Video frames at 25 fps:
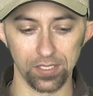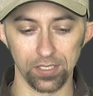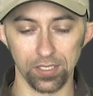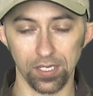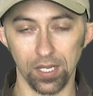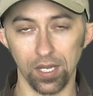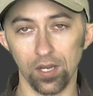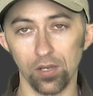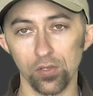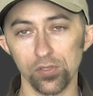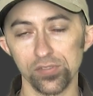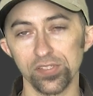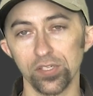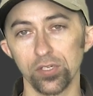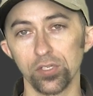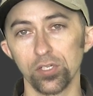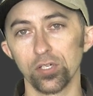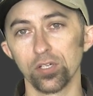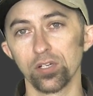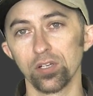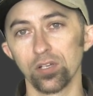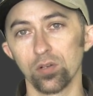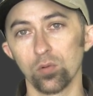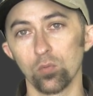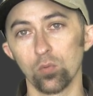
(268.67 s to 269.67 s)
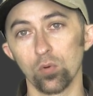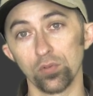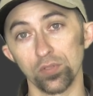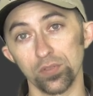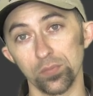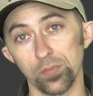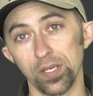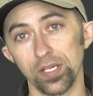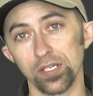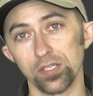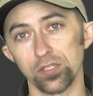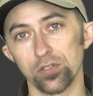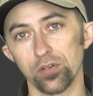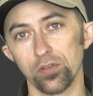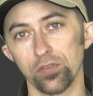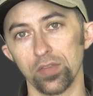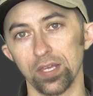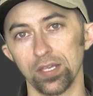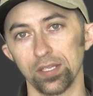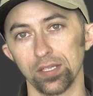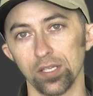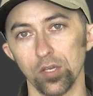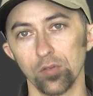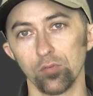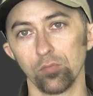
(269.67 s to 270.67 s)
Also, you're going to want to make sure
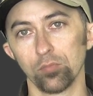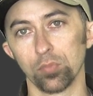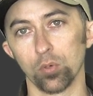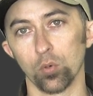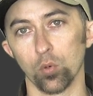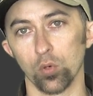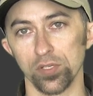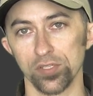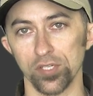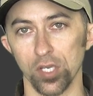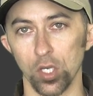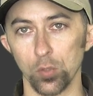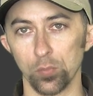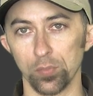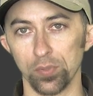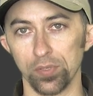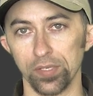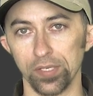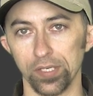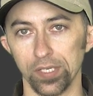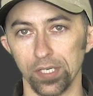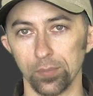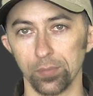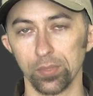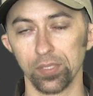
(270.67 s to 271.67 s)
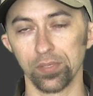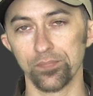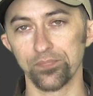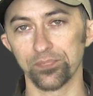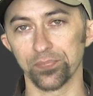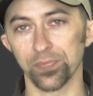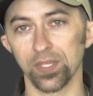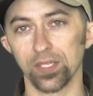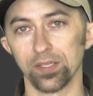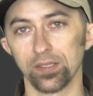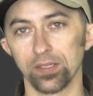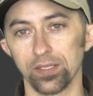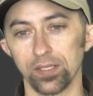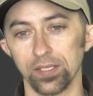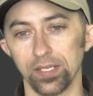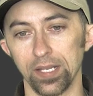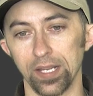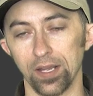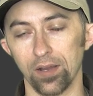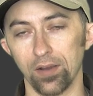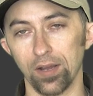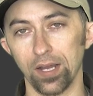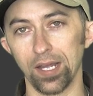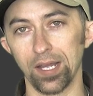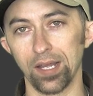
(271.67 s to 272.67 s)
that loading port's opened up.
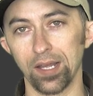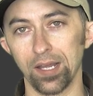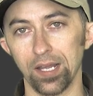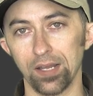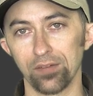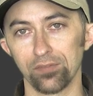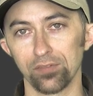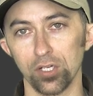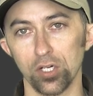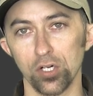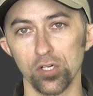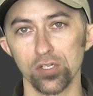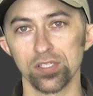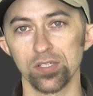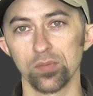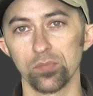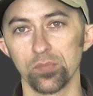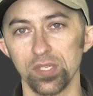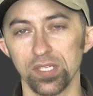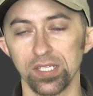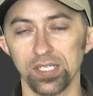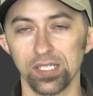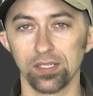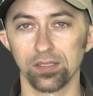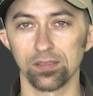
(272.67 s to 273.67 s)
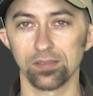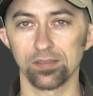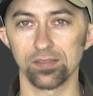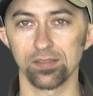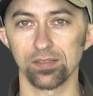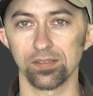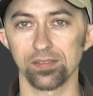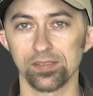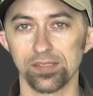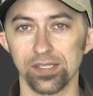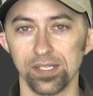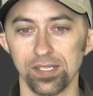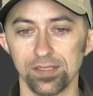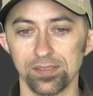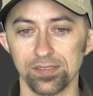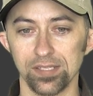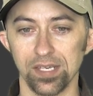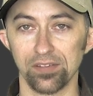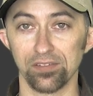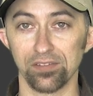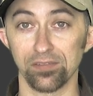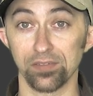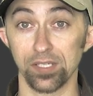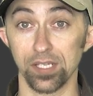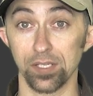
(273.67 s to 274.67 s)
Now, I've learned some things since
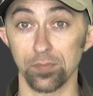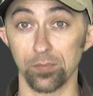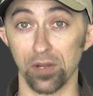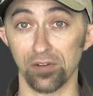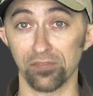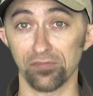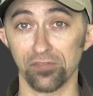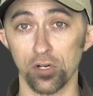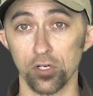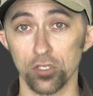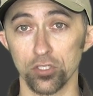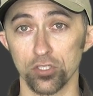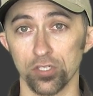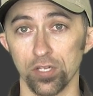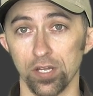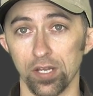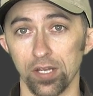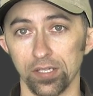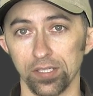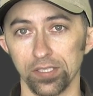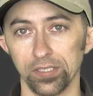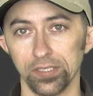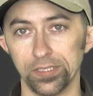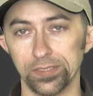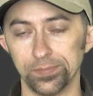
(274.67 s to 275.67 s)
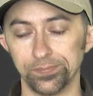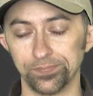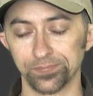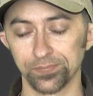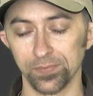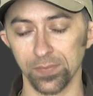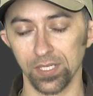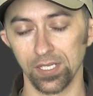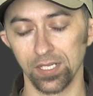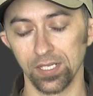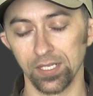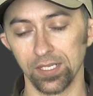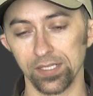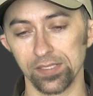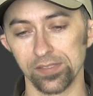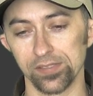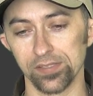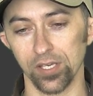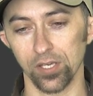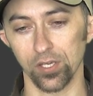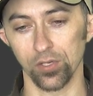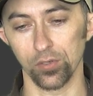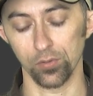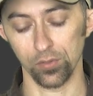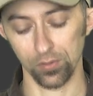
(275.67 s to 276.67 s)
I did my first shotgun, and
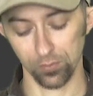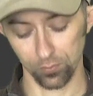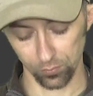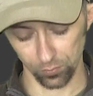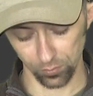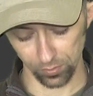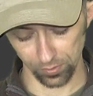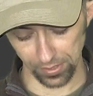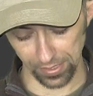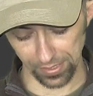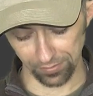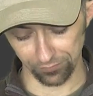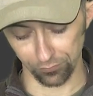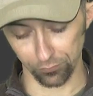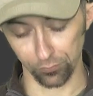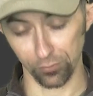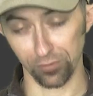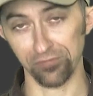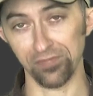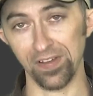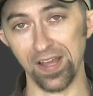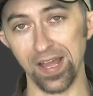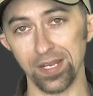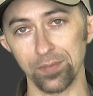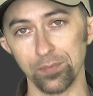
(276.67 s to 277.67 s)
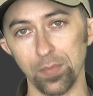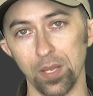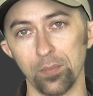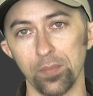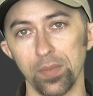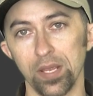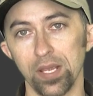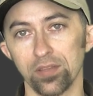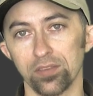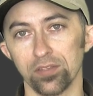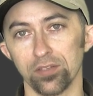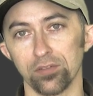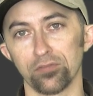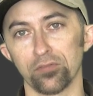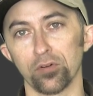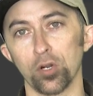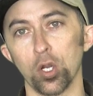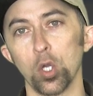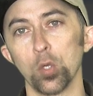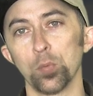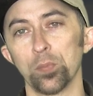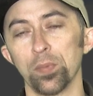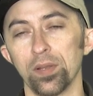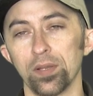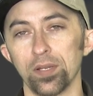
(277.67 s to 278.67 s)
so I've refined my method for
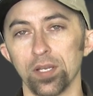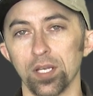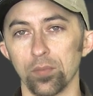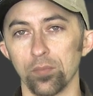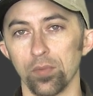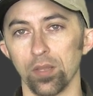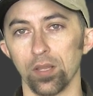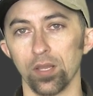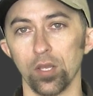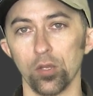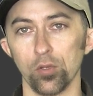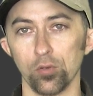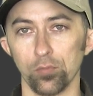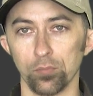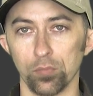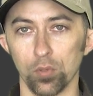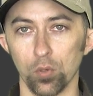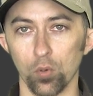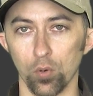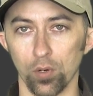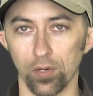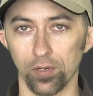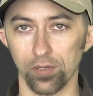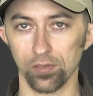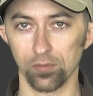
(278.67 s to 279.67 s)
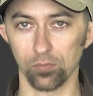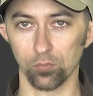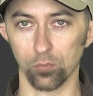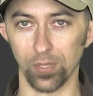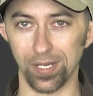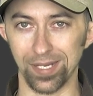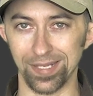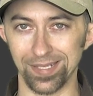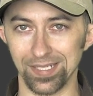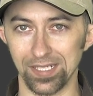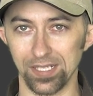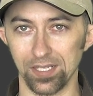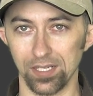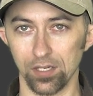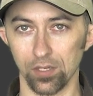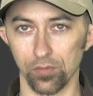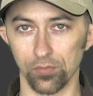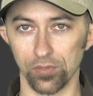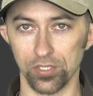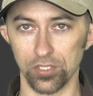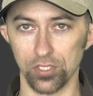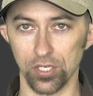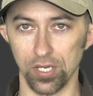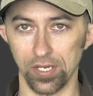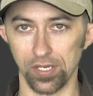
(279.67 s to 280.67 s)
opening up the loading port when I did it on the
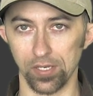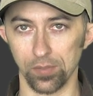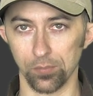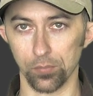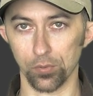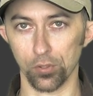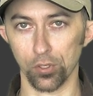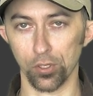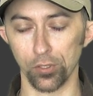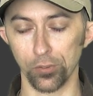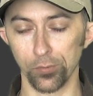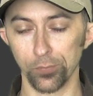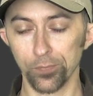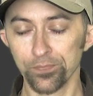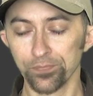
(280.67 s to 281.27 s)
JM Pro.